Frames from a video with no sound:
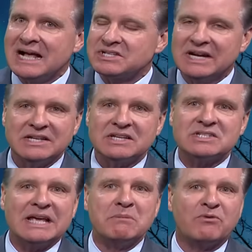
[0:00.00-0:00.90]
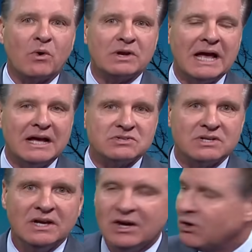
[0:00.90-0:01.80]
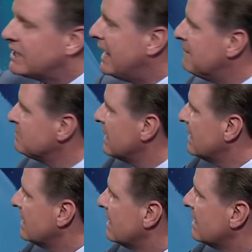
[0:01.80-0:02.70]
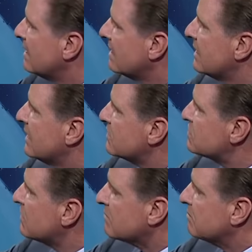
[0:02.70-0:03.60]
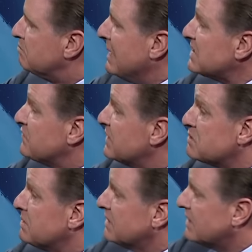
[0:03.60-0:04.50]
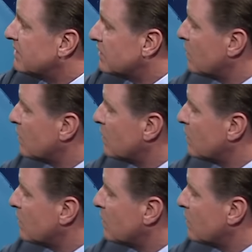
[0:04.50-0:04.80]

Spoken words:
last night, the same forecast. Okay. Here's your best visibility, the